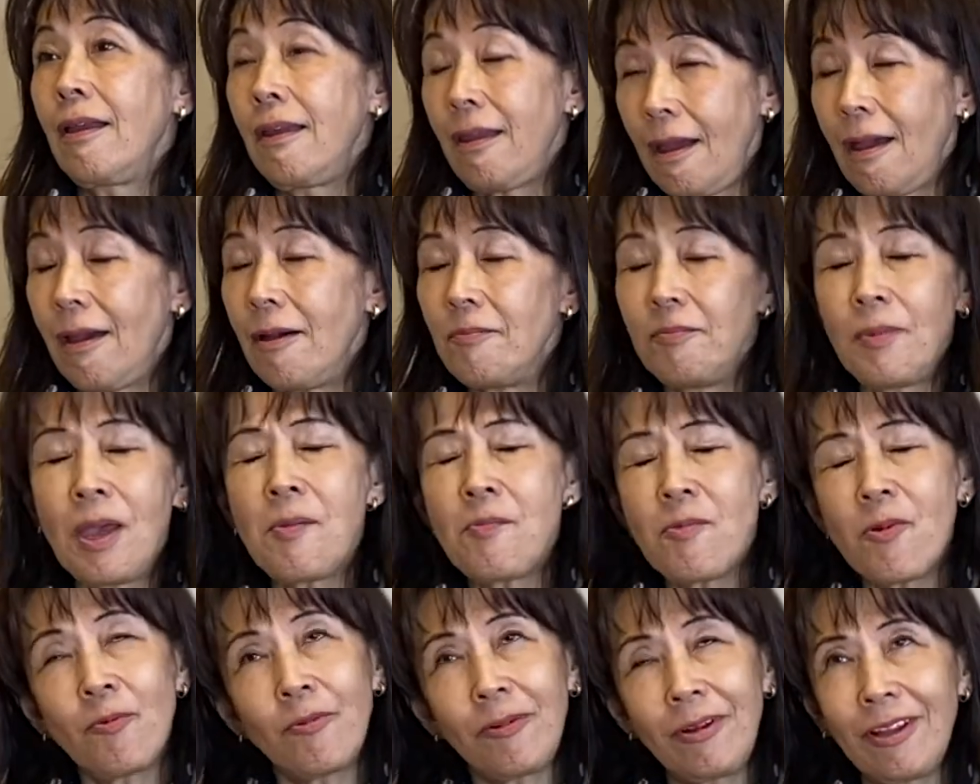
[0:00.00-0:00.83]
Yeah,
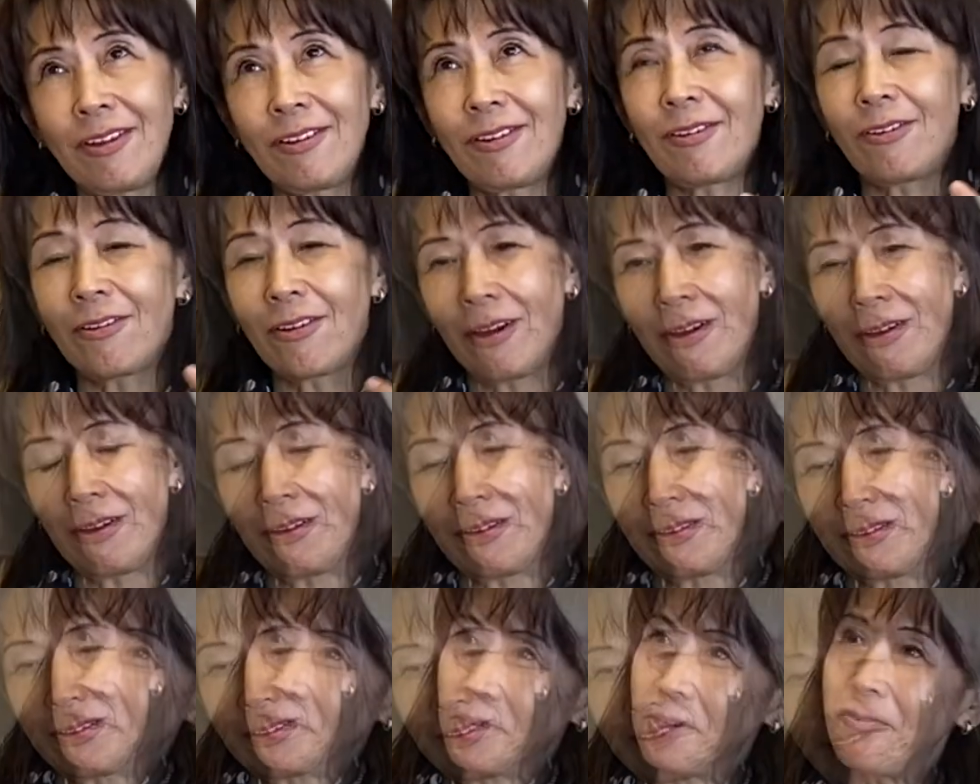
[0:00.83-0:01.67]
memory to
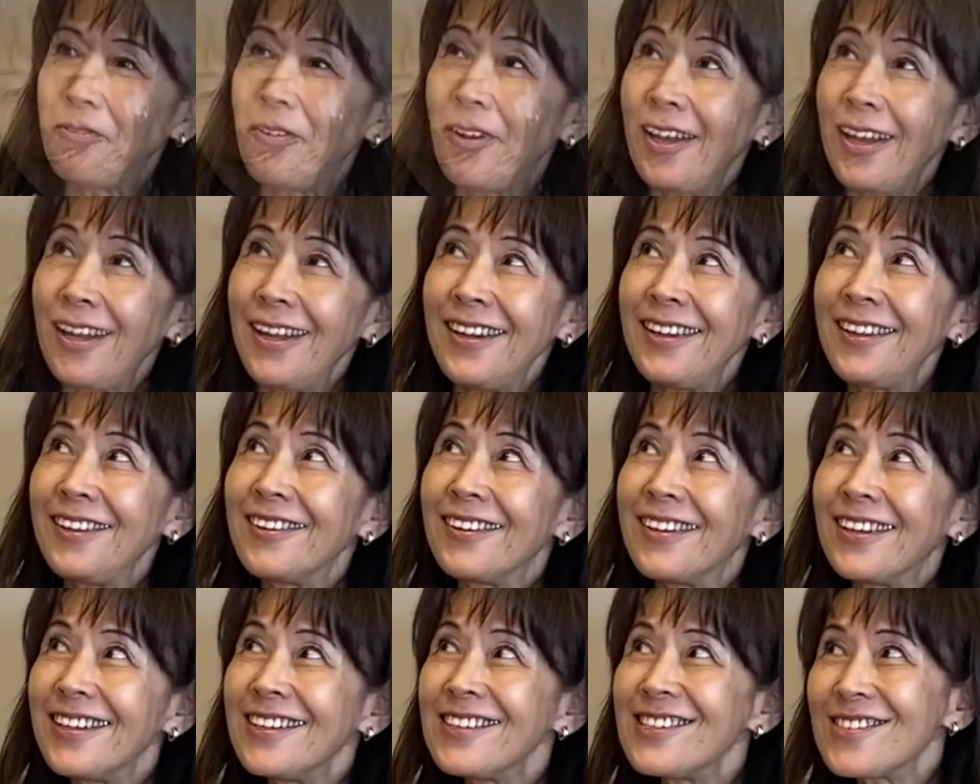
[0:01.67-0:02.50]
go. If I
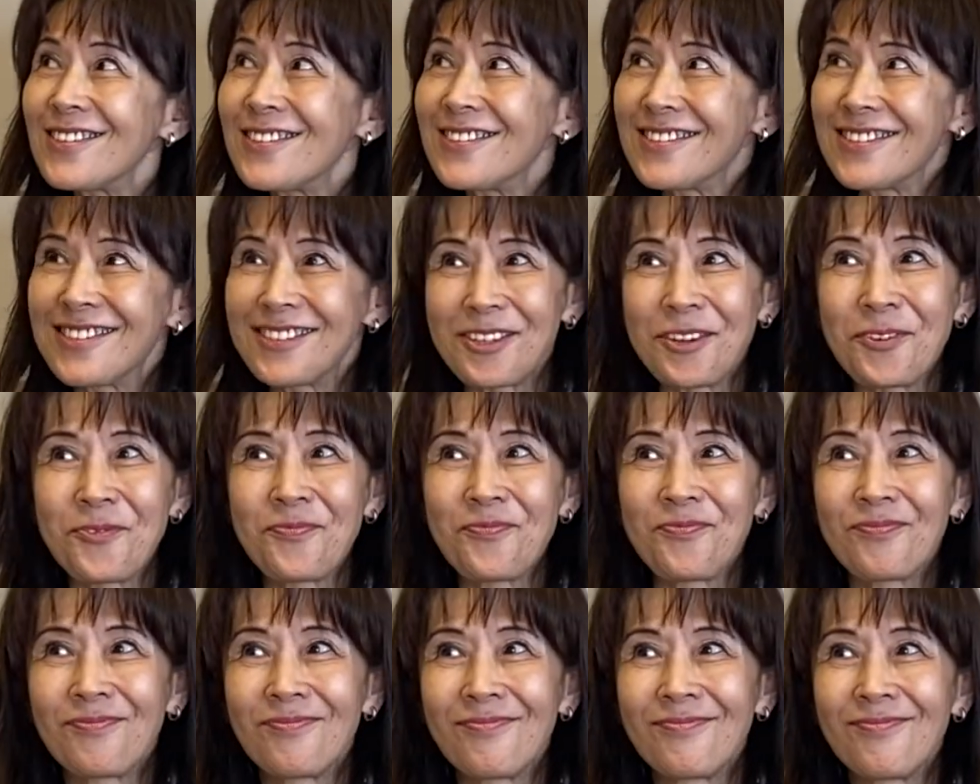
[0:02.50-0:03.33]
listen
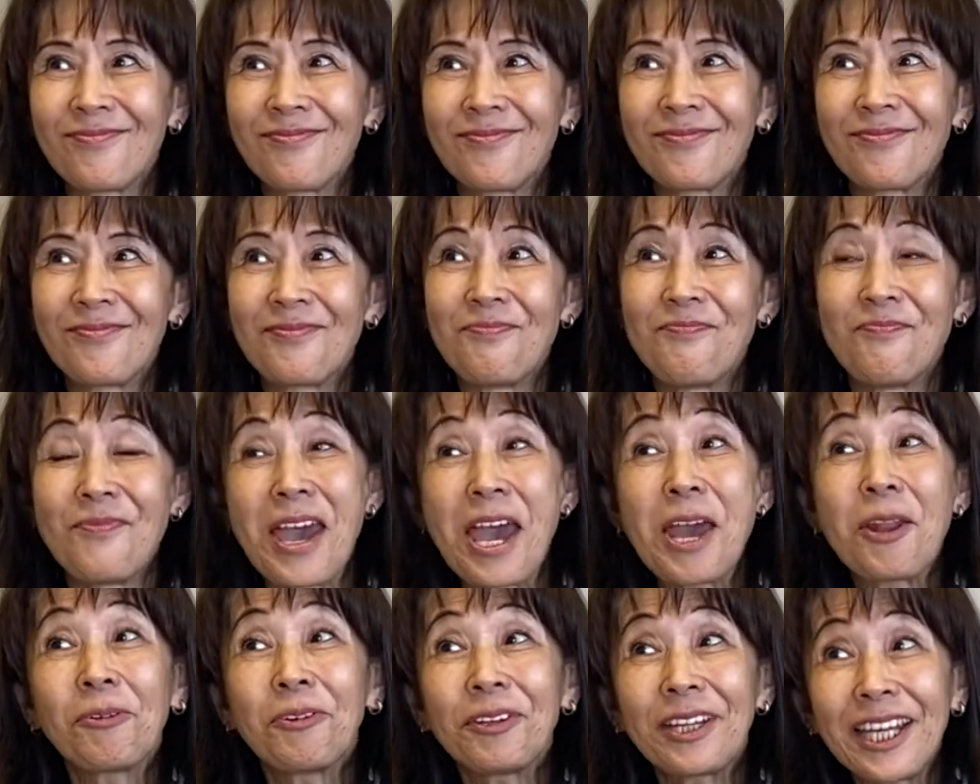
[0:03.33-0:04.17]
some
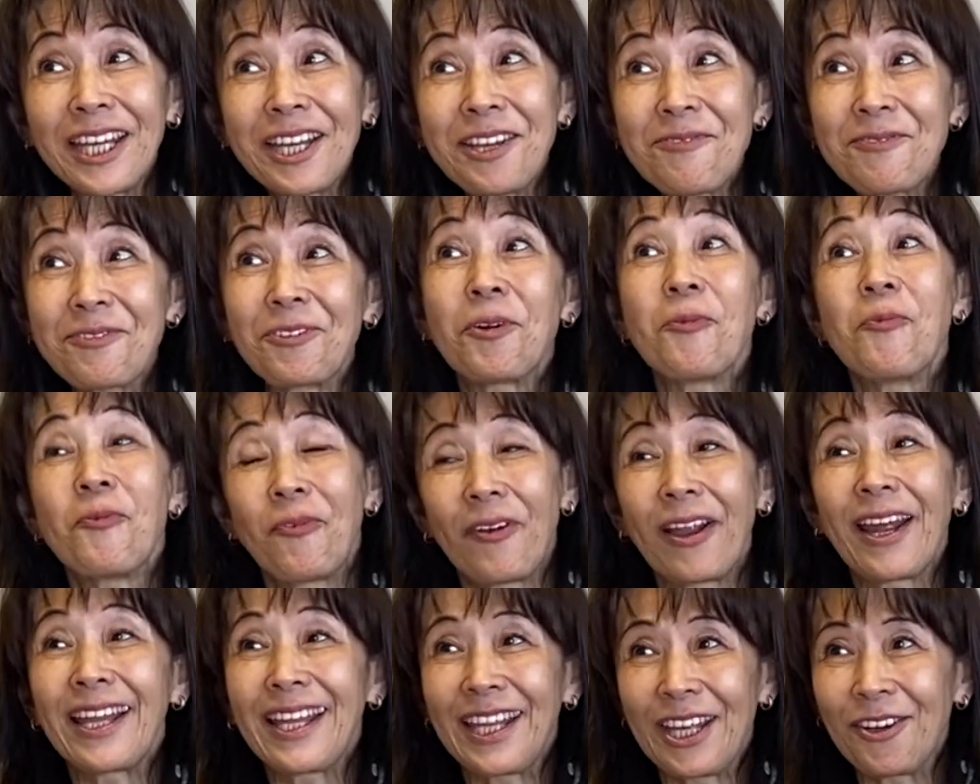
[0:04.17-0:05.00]
melody from
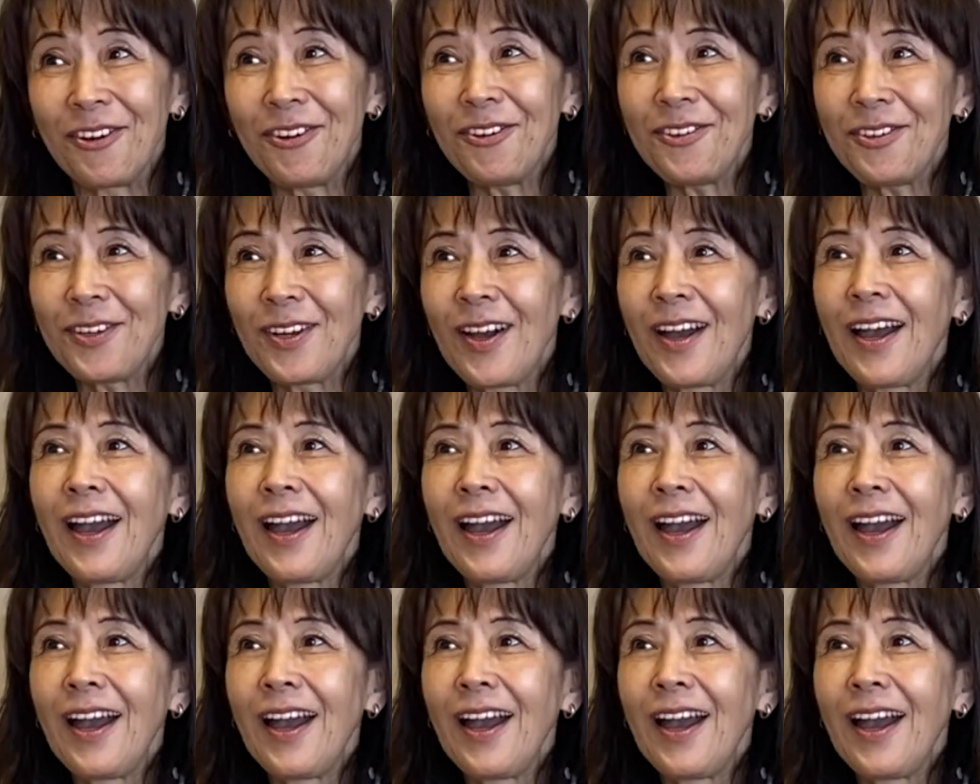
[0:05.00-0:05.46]
radio,